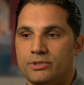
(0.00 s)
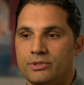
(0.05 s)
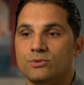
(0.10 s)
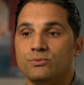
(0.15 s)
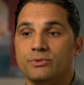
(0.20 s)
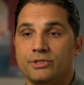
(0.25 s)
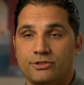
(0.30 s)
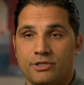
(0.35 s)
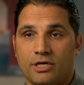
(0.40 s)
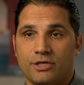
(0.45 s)
we,
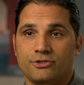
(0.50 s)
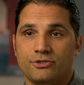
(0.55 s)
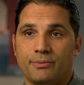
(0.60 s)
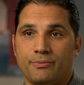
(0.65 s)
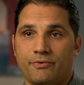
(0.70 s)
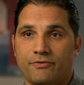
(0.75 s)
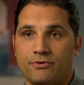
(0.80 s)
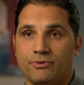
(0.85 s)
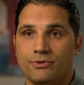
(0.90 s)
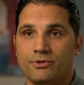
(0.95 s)
we saw
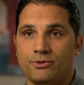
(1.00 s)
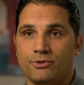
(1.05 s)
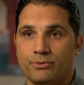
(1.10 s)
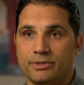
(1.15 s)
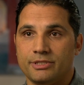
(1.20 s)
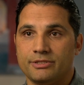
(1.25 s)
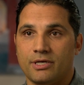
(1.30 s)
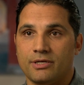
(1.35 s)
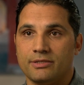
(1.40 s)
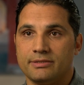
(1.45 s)
some of the, the
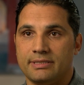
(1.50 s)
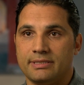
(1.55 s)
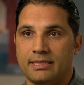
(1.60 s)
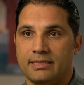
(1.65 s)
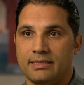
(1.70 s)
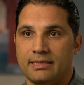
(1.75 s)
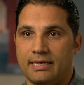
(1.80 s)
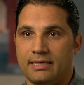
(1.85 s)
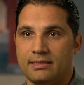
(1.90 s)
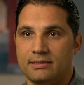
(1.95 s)
results
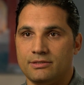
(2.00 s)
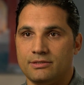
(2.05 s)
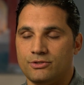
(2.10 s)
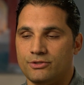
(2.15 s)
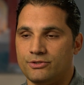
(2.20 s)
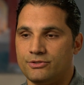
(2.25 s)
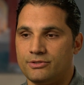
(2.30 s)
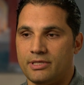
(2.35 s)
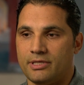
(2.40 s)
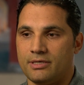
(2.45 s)
and, and
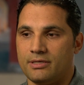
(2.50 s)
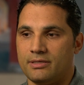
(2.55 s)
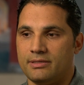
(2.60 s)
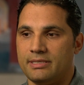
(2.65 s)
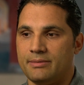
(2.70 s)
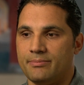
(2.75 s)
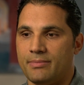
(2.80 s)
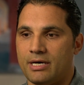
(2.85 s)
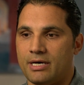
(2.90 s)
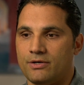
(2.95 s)
just uh,
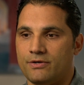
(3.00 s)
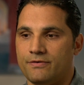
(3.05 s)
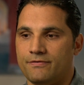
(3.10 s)
the amount